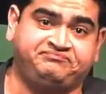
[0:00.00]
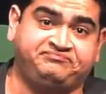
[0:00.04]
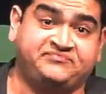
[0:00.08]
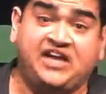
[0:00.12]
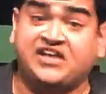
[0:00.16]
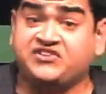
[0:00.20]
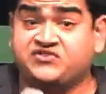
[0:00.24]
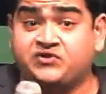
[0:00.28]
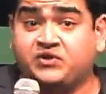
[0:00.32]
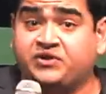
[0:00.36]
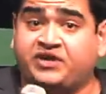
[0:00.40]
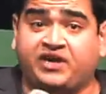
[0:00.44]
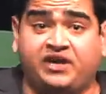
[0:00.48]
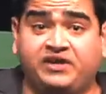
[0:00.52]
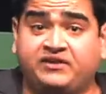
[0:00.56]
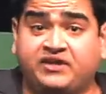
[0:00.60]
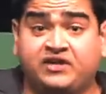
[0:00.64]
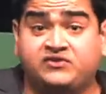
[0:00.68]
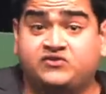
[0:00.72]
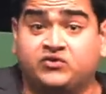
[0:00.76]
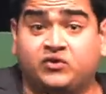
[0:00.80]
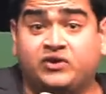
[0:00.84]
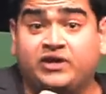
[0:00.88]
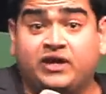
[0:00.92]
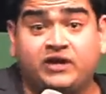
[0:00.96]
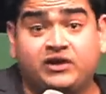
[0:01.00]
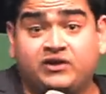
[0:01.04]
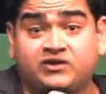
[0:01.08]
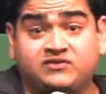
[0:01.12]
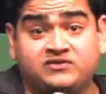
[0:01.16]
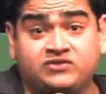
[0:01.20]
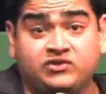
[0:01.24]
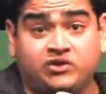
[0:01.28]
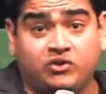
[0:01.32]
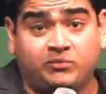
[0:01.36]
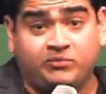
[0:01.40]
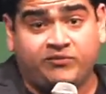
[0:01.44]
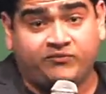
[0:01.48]
That's okay,
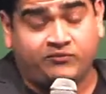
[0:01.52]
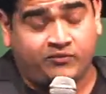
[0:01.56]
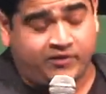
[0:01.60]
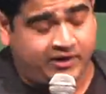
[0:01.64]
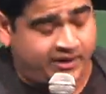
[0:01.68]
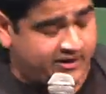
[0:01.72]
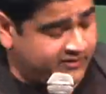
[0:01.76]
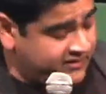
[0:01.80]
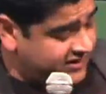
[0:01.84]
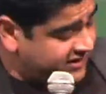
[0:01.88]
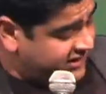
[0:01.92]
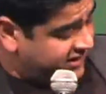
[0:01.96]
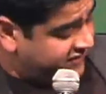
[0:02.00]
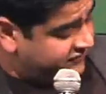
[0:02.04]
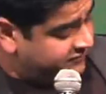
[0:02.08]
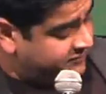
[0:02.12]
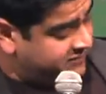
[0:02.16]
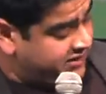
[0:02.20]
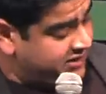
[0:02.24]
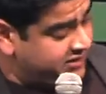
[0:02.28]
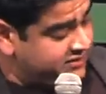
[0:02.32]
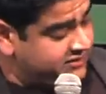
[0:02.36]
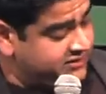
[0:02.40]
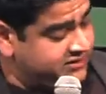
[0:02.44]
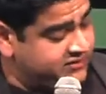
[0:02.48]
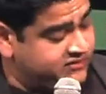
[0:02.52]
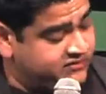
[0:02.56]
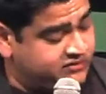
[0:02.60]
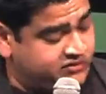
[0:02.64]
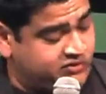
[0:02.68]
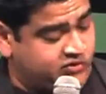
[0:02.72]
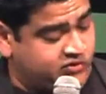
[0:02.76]
because, you know, beforehand they gave me this